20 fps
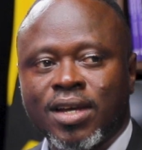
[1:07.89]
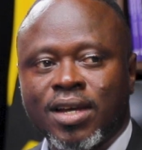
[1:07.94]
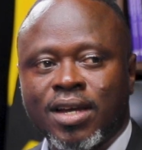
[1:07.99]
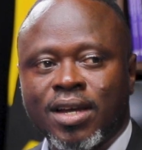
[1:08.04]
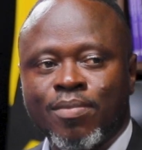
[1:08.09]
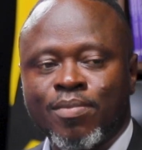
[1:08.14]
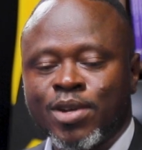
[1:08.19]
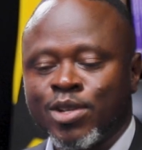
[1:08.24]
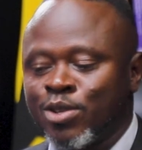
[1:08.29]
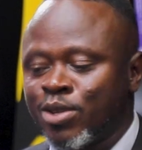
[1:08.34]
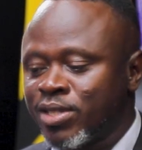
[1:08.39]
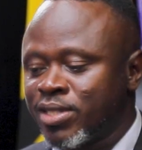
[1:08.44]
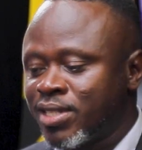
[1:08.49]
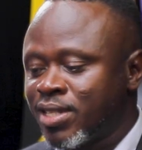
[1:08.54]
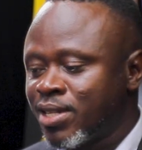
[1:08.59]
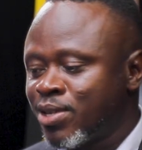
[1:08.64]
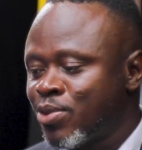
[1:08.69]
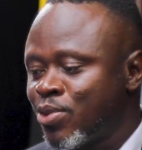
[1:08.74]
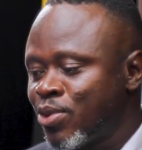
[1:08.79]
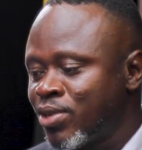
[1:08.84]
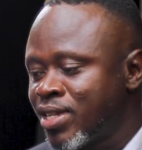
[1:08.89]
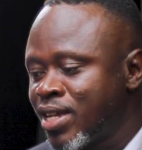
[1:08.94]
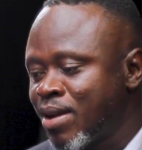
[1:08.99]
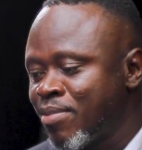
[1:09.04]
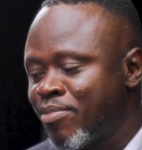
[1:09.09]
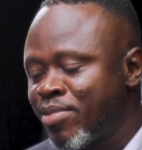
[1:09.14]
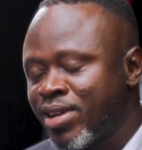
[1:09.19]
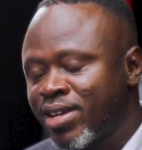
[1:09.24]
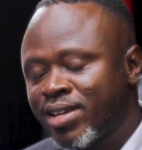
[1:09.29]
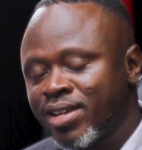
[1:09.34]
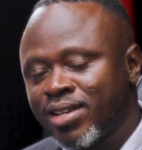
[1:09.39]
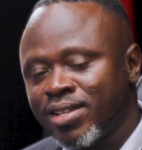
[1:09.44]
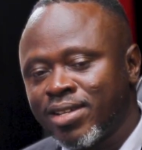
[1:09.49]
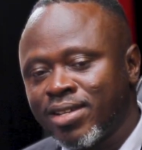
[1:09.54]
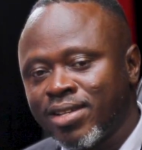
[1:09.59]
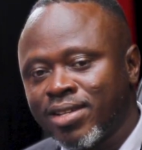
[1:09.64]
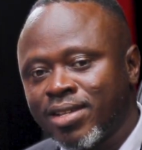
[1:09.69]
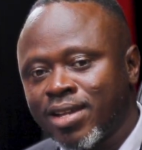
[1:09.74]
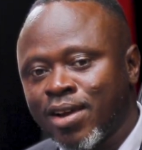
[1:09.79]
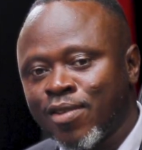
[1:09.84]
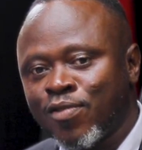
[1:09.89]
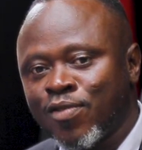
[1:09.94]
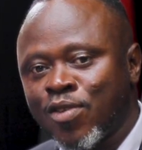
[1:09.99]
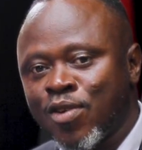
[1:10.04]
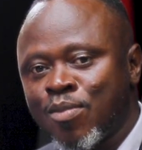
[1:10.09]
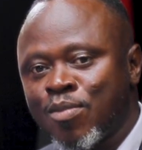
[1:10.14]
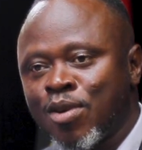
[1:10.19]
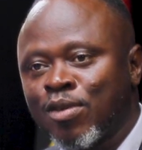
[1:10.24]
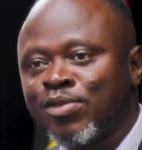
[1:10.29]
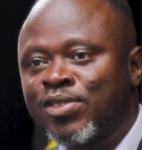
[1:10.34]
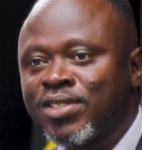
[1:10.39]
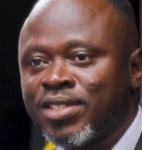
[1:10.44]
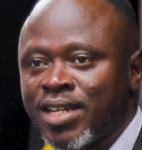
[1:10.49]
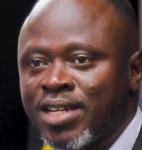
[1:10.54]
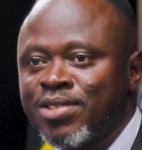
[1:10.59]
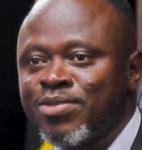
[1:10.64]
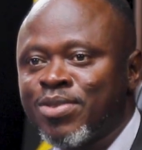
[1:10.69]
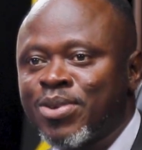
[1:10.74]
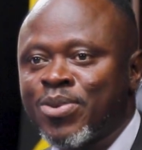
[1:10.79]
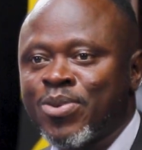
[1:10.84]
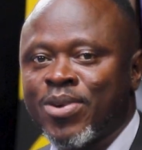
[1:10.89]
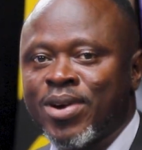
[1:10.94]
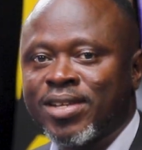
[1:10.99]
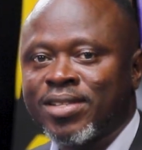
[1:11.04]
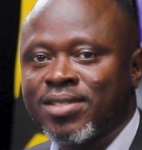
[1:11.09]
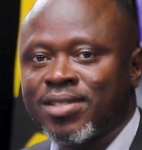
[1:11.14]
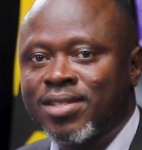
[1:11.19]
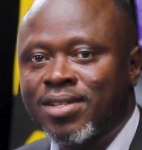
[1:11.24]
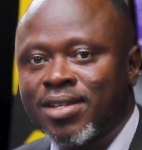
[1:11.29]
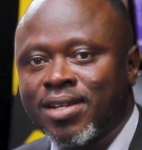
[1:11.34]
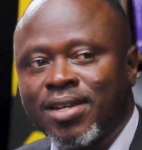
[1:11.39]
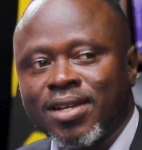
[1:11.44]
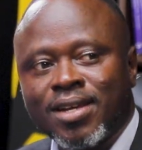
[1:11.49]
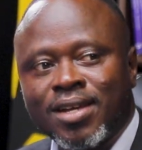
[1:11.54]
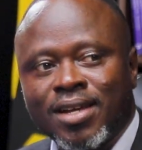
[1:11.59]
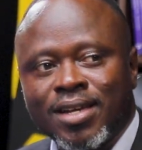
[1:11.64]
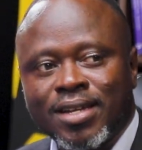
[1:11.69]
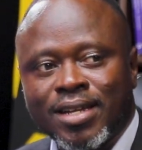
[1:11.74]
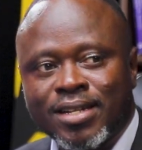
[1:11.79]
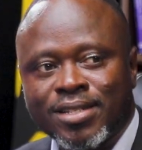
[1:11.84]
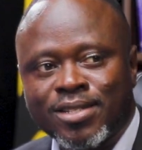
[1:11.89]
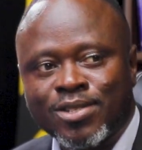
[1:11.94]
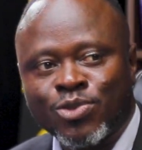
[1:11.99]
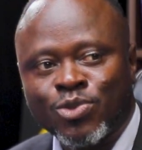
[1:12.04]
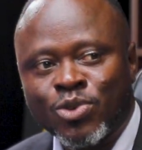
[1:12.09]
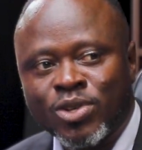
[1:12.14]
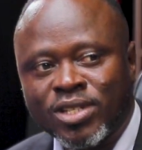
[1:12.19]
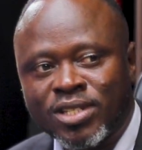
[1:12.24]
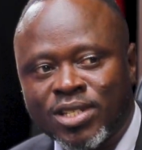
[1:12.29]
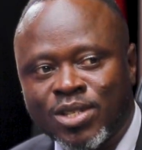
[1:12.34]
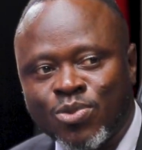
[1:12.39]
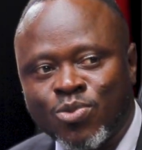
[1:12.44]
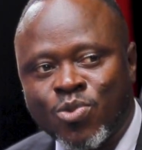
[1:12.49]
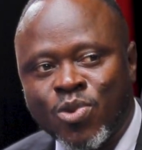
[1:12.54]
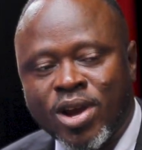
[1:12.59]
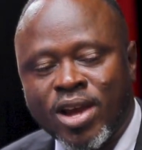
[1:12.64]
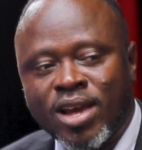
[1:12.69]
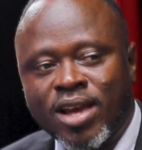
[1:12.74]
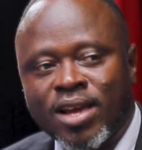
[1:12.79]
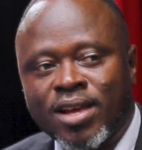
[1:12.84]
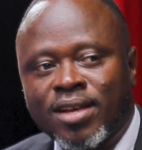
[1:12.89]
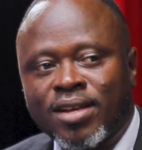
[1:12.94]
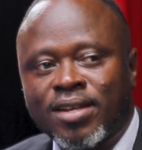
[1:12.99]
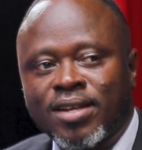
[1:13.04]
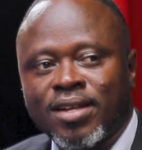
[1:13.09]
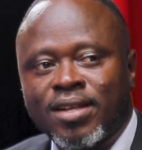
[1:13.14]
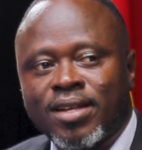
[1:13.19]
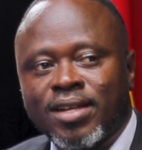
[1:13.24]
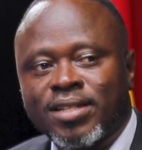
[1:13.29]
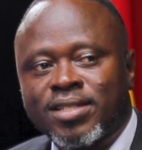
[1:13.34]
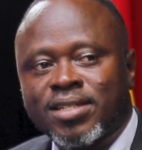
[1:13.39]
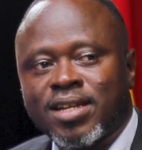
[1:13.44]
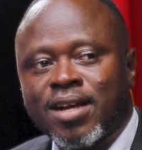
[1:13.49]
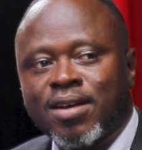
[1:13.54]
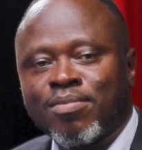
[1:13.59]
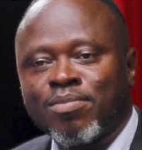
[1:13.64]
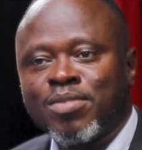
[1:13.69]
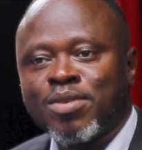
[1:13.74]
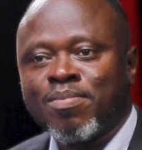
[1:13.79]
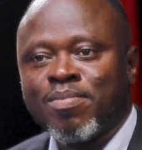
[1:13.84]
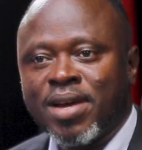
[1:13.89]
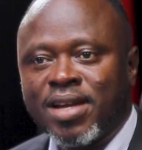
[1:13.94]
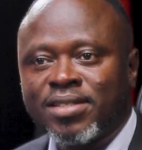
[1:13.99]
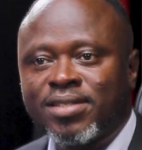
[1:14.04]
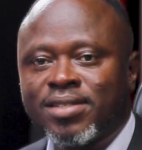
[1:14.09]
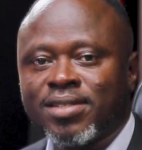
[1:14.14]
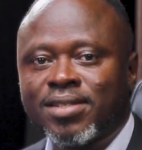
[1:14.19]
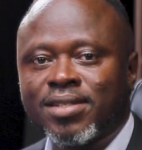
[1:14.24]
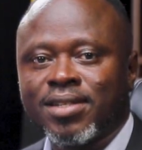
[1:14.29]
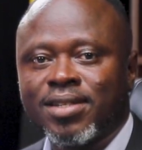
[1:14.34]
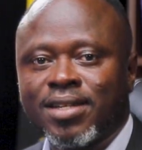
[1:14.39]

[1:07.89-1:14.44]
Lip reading: a major stakeholder bringing in a form of change request in a situation where it can be met,